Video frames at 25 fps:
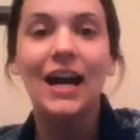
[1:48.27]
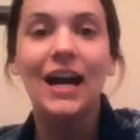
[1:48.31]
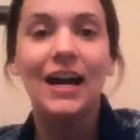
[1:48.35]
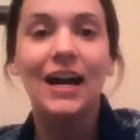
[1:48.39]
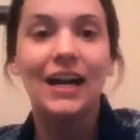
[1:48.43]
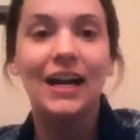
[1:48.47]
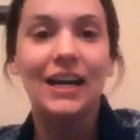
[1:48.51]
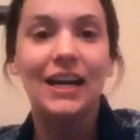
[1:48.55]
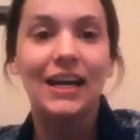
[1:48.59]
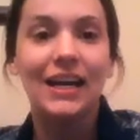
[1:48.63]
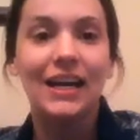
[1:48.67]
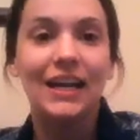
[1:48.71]

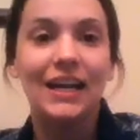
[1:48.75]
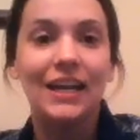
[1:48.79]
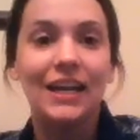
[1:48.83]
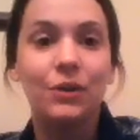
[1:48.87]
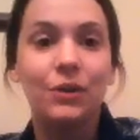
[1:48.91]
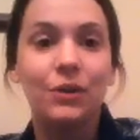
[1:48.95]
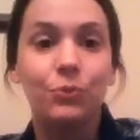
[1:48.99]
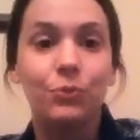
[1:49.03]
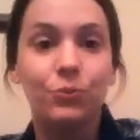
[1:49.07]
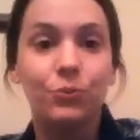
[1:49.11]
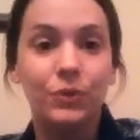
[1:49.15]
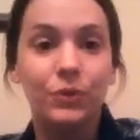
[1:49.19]

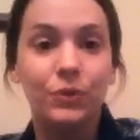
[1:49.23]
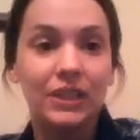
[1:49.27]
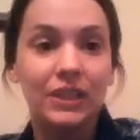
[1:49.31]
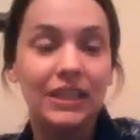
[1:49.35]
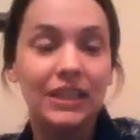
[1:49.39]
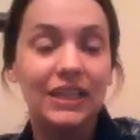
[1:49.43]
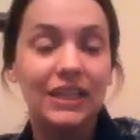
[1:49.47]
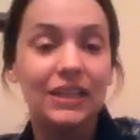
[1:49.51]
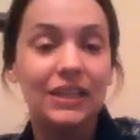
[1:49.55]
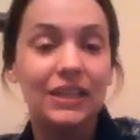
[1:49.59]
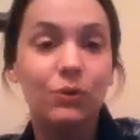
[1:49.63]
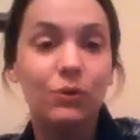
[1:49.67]
I
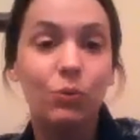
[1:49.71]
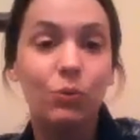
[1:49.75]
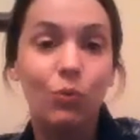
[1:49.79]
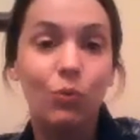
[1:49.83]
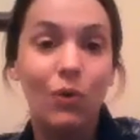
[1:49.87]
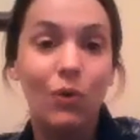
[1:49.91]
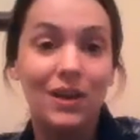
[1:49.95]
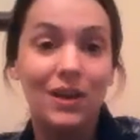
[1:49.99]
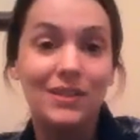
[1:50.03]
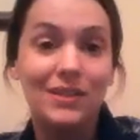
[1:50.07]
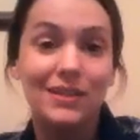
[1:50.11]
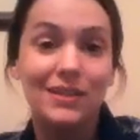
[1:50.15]
really
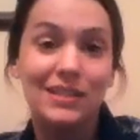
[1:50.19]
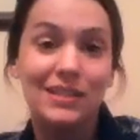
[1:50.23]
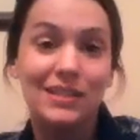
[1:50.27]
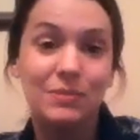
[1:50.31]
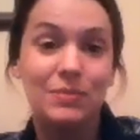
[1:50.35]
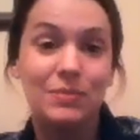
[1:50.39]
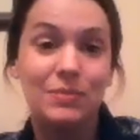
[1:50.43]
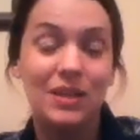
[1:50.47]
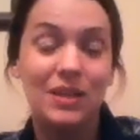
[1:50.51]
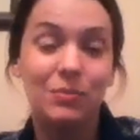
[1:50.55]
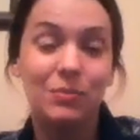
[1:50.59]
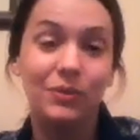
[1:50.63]
wanted to
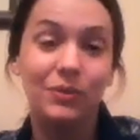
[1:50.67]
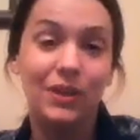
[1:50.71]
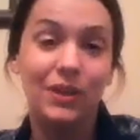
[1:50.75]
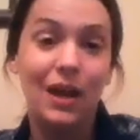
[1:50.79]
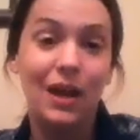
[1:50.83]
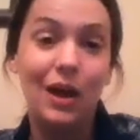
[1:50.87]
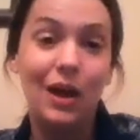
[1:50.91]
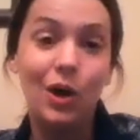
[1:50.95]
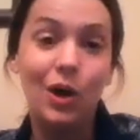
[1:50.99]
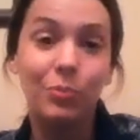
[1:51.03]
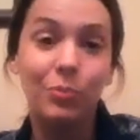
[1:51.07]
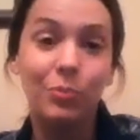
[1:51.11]
be able to
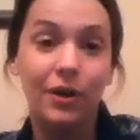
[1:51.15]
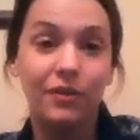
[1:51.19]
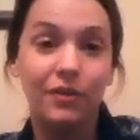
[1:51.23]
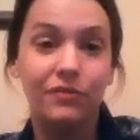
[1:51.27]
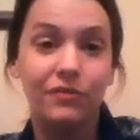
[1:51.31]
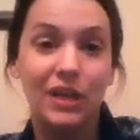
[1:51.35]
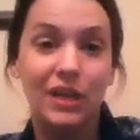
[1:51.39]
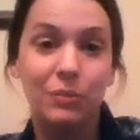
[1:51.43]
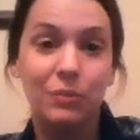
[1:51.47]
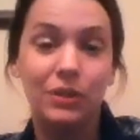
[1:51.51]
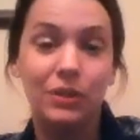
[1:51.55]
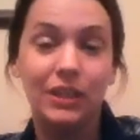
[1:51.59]
help our
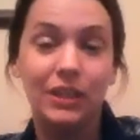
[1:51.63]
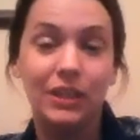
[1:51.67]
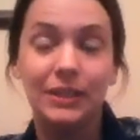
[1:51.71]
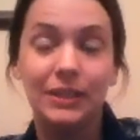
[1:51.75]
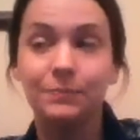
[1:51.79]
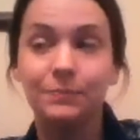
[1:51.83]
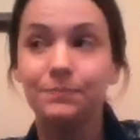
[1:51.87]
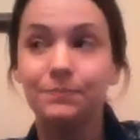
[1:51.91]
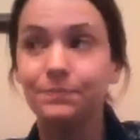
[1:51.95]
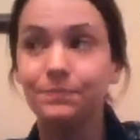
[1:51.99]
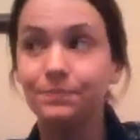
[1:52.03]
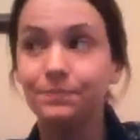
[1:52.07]

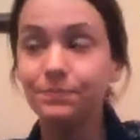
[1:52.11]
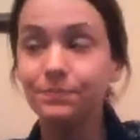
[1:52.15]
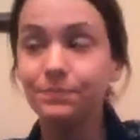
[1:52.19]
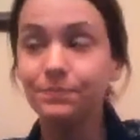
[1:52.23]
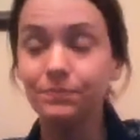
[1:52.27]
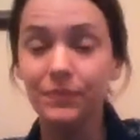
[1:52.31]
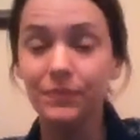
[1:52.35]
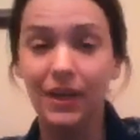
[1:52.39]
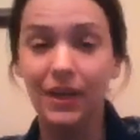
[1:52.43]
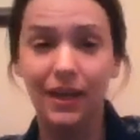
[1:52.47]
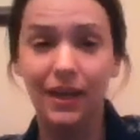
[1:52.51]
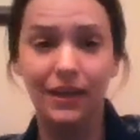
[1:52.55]
family
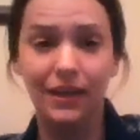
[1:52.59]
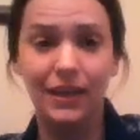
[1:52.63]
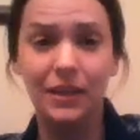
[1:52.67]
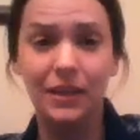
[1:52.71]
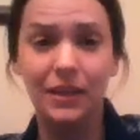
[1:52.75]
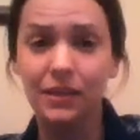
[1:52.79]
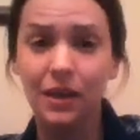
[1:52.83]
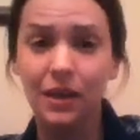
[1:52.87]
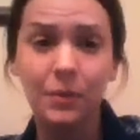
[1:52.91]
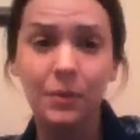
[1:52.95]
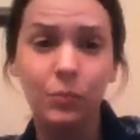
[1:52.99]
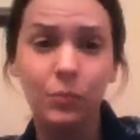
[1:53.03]

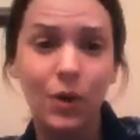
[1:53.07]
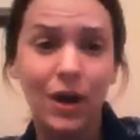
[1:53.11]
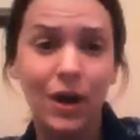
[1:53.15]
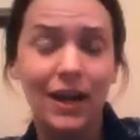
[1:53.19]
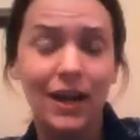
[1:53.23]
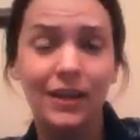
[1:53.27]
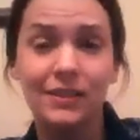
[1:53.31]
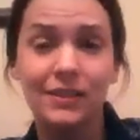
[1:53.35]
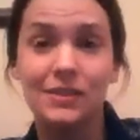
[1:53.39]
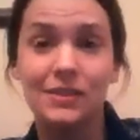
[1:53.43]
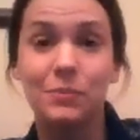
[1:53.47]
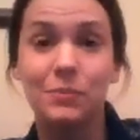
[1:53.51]

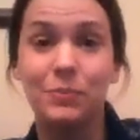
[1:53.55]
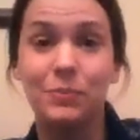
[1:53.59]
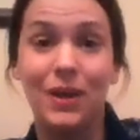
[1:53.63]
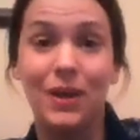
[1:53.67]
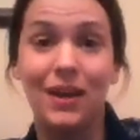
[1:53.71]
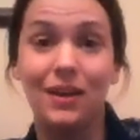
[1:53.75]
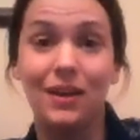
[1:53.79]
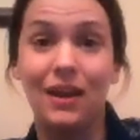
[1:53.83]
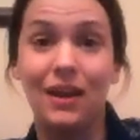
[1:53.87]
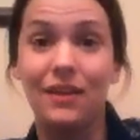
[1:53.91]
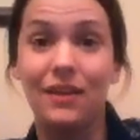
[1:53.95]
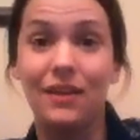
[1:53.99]
income-wise,
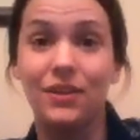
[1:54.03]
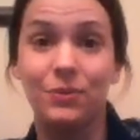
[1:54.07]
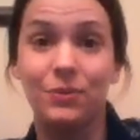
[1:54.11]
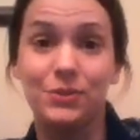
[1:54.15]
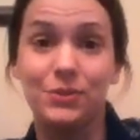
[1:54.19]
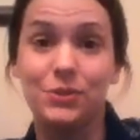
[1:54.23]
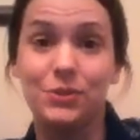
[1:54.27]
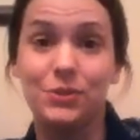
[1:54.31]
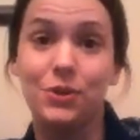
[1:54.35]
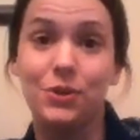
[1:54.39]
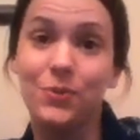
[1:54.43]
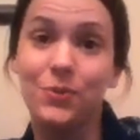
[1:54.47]
but there was
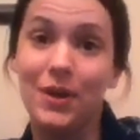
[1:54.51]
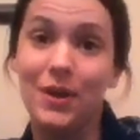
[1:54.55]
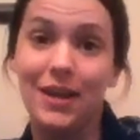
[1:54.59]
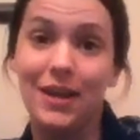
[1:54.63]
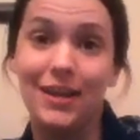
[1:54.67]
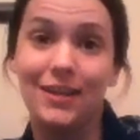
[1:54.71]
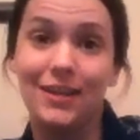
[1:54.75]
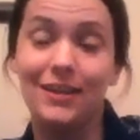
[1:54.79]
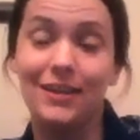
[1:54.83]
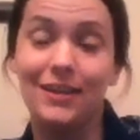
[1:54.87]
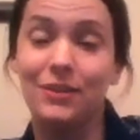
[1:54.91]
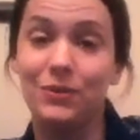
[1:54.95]
no
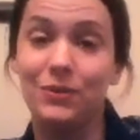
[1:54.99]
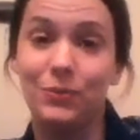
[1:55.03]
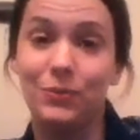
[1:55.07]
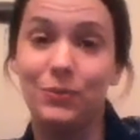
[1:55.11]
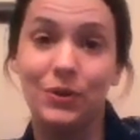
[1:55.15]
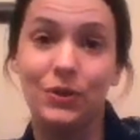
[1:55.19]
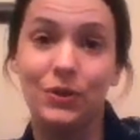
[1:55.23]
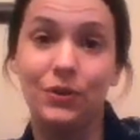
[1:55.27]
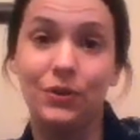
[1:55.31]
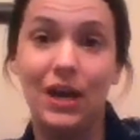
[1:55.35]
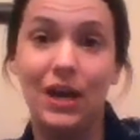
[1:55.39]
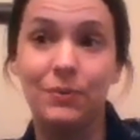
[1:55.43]
way in the
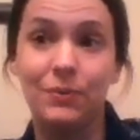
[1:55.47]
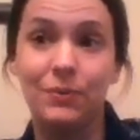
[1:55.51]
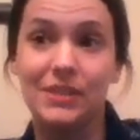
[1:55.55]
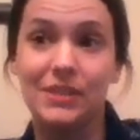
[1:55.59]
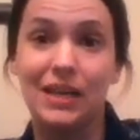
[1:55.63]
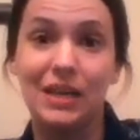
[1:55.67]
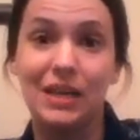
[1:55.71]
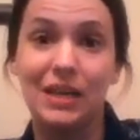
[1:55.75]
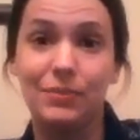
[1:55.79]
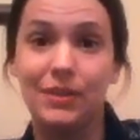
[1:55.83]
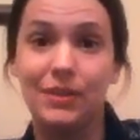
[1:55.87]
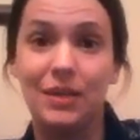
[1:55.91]
world I was
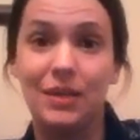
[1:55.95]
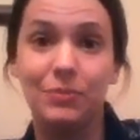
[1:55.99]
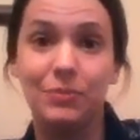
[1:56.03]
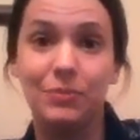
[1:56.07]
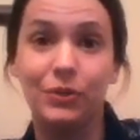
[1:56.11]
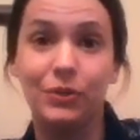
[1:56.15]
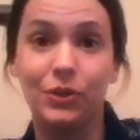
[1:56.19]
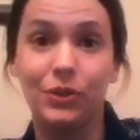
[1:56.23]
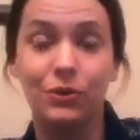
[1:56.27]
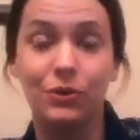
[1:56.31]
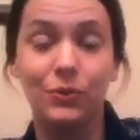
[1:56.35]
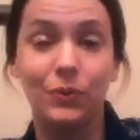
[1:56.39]
going to be able
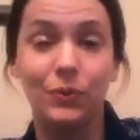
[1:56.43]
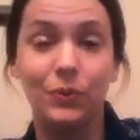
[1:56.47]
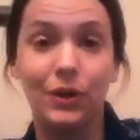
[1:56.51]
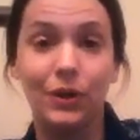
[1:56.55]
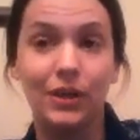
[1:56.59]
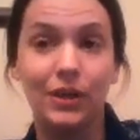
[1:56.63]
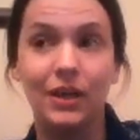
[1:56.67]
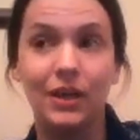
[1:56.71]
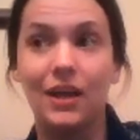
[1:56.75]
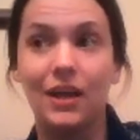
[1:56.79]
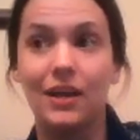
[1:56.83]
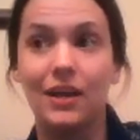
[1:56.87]
to go to
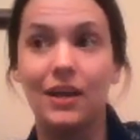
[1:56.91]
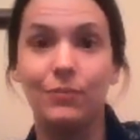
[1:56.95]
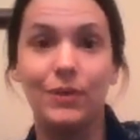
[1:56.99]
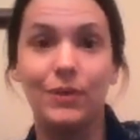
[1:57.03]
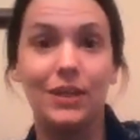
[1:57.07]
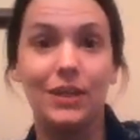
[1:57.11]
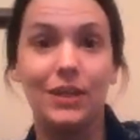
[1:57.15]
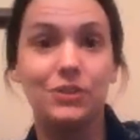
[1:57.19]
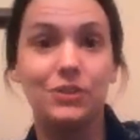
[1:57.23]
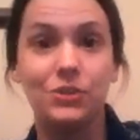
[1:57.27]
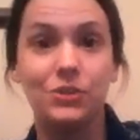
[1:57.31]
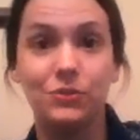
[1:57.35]
work.
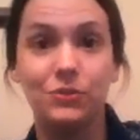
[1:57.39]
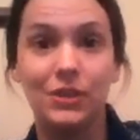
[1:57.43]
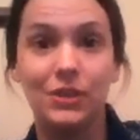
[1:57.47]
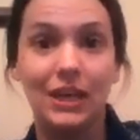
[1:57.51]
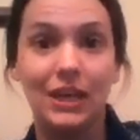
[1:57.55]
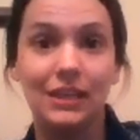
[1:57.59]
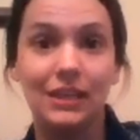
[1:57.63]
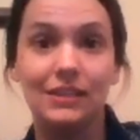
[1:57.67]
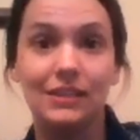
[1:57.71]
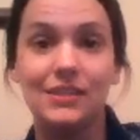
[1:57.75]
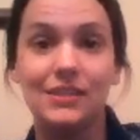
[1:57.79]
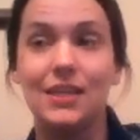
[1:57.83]
We had 2
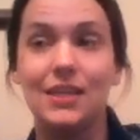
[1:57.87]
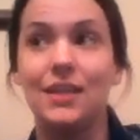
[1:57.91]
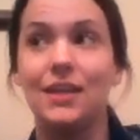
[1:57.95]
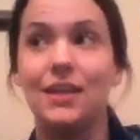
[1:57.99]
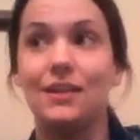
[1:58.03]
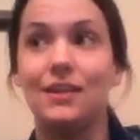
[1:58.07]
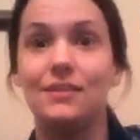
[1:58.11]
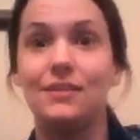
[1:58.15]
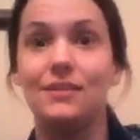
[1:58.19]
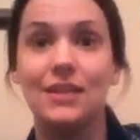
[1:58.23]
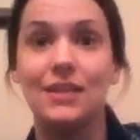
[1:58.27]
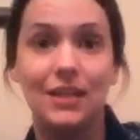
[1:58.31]
kids,
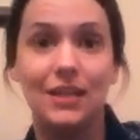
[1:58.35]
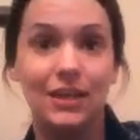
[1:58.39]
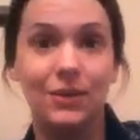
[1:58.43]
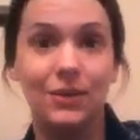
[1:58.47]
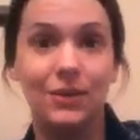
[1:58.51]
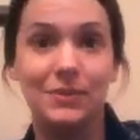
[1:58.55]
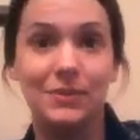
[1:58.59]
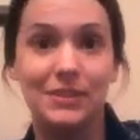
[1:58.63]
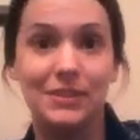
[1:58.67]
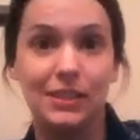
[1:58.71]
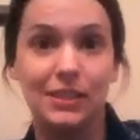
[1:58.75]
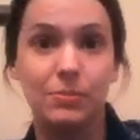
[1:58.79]
and
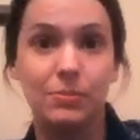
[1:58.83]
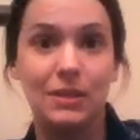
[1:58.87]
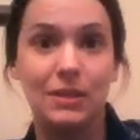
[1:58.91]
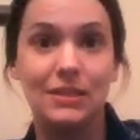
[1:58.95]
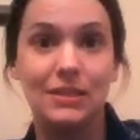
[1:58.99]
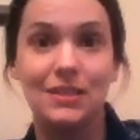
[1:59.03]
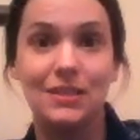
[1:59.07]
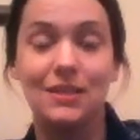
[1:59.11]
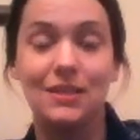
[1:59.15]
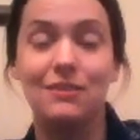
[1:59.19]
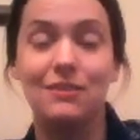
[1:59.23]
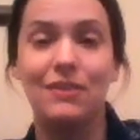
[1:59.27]
daycare was
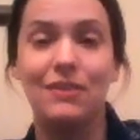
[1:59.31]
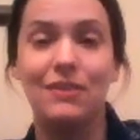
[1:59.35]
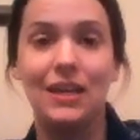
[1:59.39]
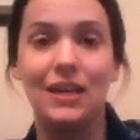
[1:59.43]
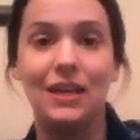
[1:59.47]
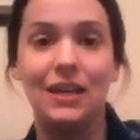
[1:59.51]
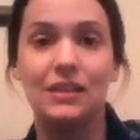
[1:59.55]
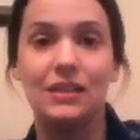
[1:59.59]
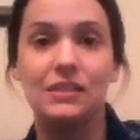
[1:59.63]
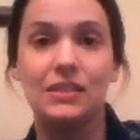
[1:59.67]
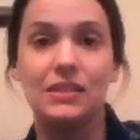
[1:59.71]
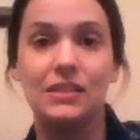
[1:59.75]
expensive,
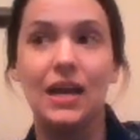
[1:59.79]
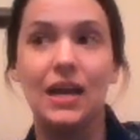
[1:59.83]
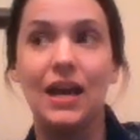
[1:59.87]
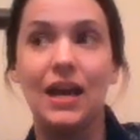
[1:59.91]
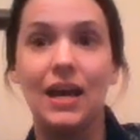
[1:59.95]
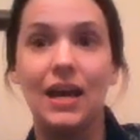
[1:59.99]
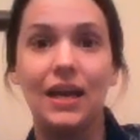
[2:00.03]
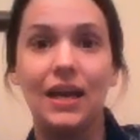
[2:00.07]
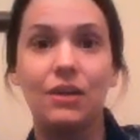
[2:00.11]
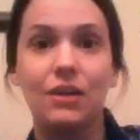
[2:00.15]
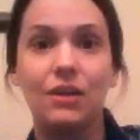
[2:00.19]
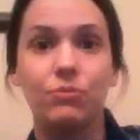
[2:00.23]
and
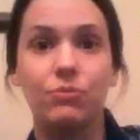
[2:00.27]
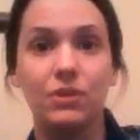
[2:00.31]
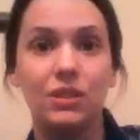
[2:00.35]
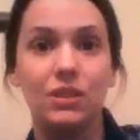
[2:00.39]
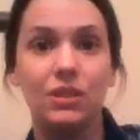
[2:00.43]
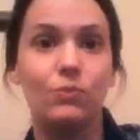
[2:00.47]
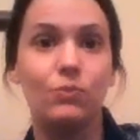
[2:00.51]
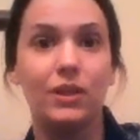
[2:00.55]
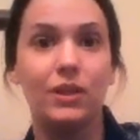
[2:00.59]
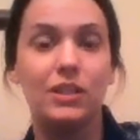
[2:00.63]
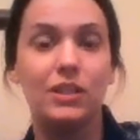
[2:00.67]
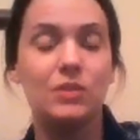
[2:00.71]
I
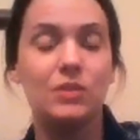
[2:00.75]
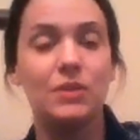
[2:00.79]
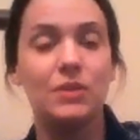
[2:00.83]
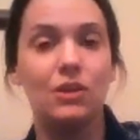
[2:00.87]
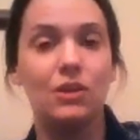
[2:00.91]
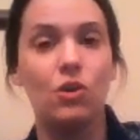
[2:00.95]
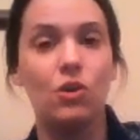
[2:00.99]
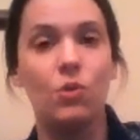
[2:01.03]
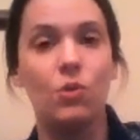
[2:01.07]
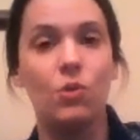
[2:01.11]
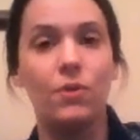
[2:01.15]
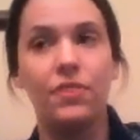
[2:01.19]
really wanted to be
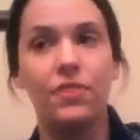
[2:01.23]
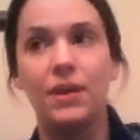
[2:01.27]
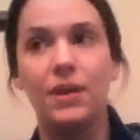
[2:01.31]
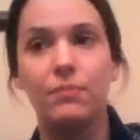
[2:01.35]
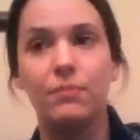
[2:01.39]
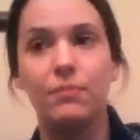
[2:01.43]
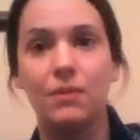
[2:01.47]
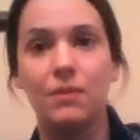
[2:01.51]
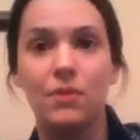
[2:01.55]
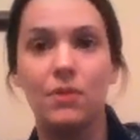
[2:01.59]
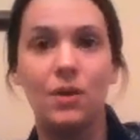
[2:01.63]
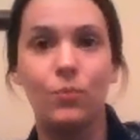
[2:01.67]
at home with
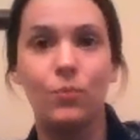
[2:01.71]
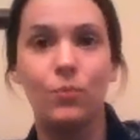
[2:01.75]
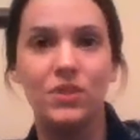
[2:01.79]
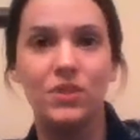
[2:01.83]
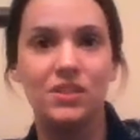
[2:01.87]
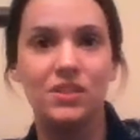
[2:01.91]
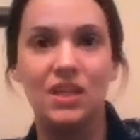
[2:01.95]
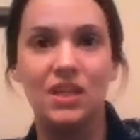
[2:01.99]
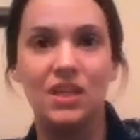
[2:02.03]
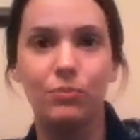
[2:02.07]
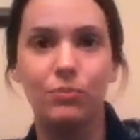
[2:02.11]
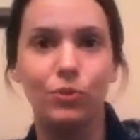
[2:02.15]
them. My mom
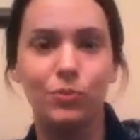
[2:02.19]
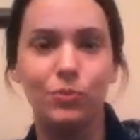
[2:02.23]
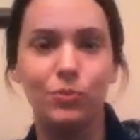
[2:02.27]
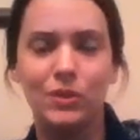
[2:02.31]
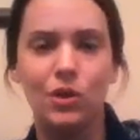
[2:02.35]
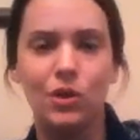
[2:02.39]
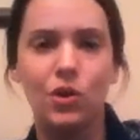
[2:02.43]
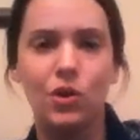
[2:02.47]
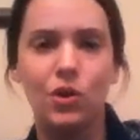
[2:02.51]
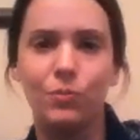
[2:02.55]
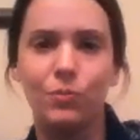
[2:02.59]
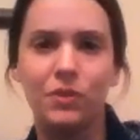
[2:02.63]
wasn't able to
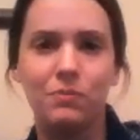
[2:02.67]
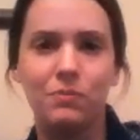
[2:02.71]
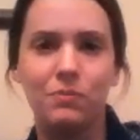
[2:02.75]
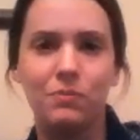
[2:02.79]
be home with